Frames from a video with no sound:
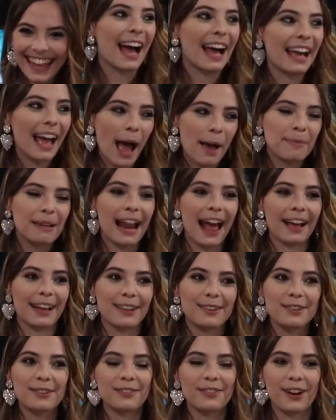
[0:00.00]
I mean, I
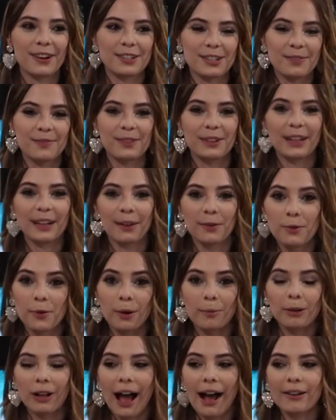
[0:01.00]
can do function for like a
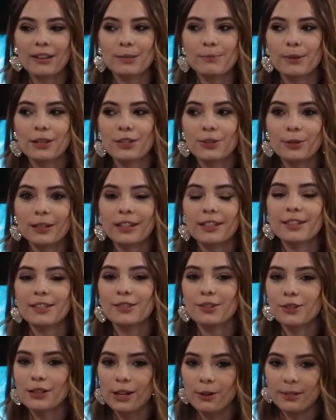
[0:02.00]
normal house, but doing a
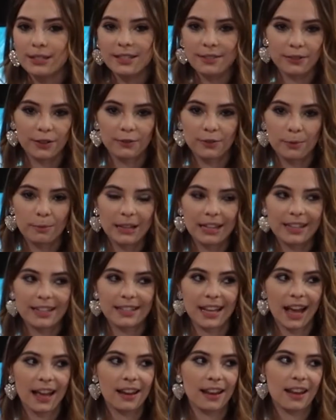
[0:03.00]
studio is different for me
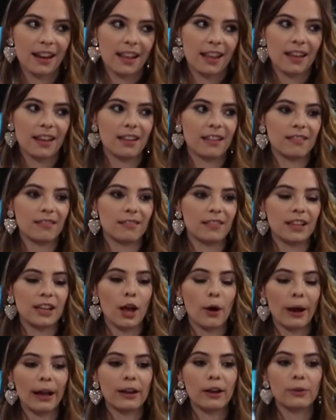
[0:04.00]
because I didn't, you
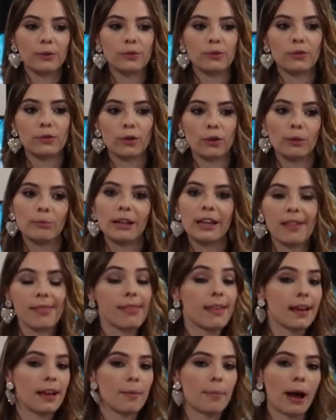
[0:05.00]
know, I don't normally
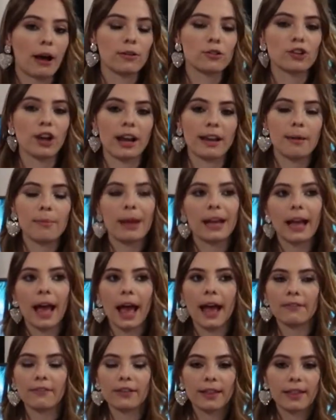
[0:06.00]
think about trying to make
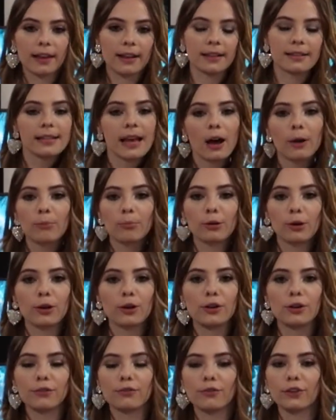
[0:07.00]
everything
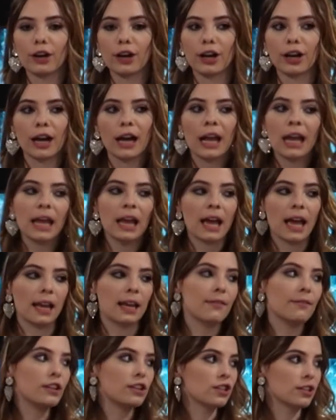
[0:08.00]
soundproof, and
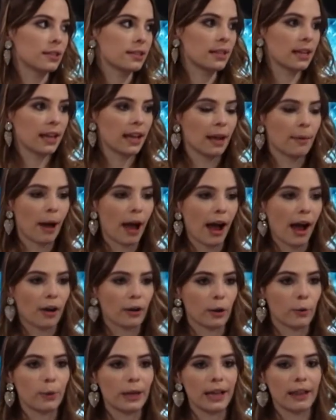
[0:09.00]
even just thinking about how
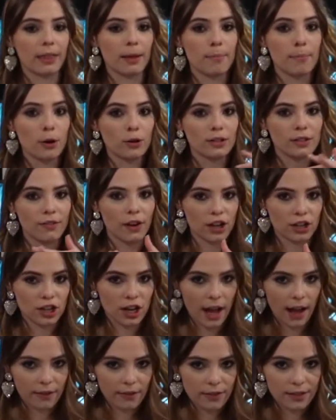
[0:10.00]
can we get the most
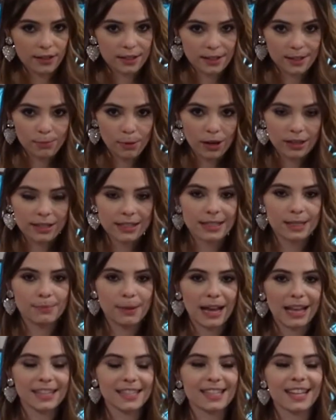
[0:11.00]
function out of the smallest
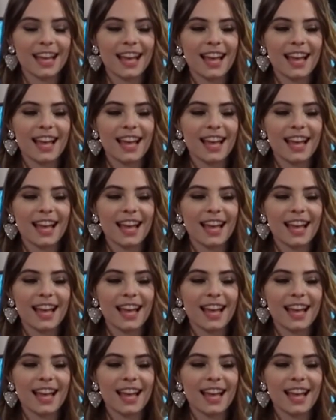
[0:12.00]
space.